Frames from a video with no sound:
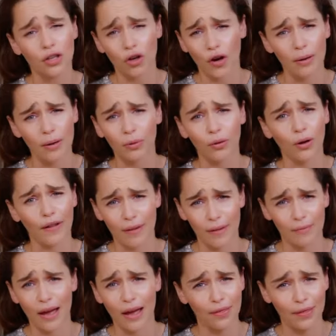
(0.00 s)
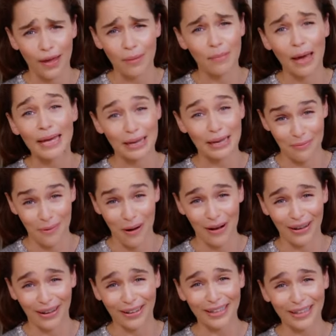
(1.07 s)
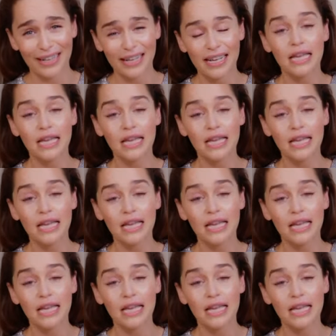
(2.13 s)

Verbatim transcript: incredible and, the, and they make it work.